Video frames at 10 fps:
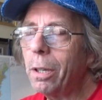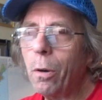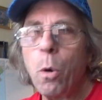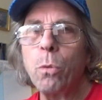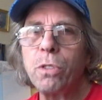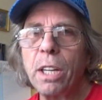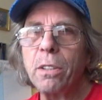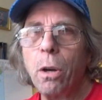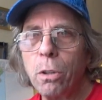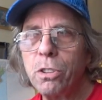old
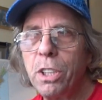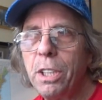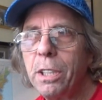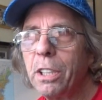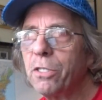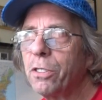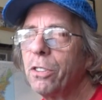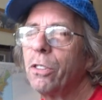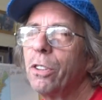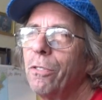technology, because
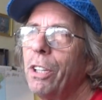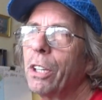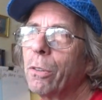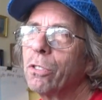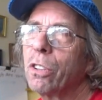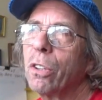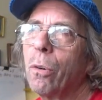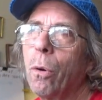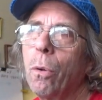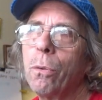the vehicle is a
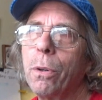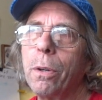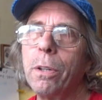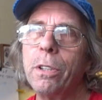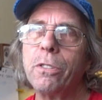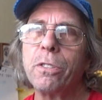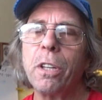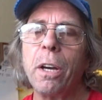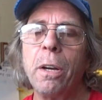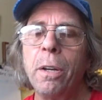little older. It's
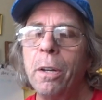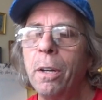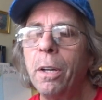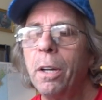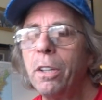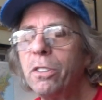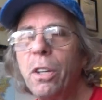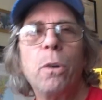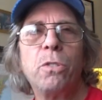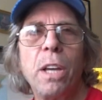an
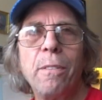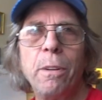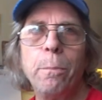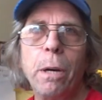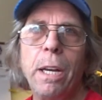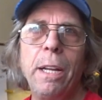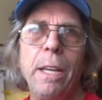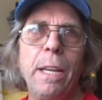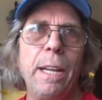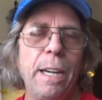'07,
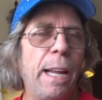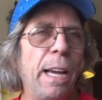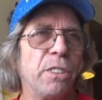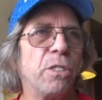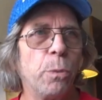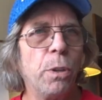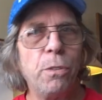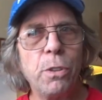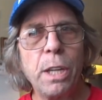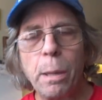and it has the rear
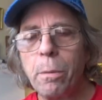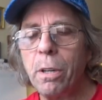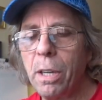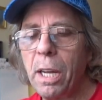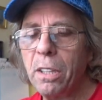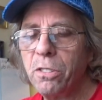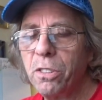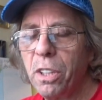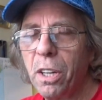view camera, and it has